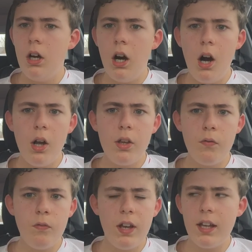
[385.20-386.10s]
I
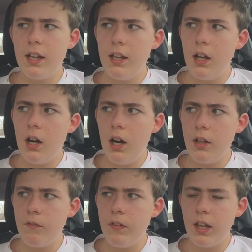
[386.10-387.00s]
just think in
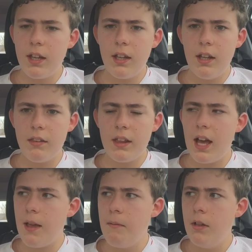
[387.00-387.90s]
this
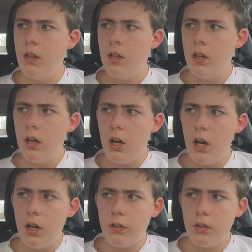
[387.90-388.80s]
game,
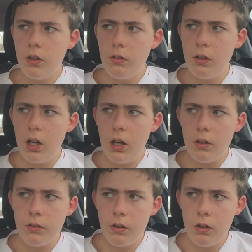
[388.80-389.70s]
Arsenal
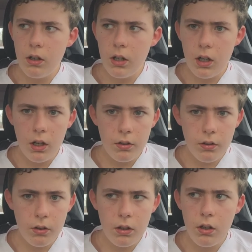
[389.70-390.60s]

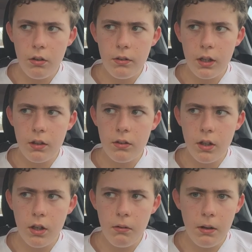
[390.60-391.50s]
losing
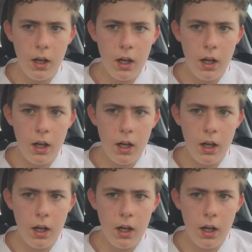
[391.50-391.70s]
to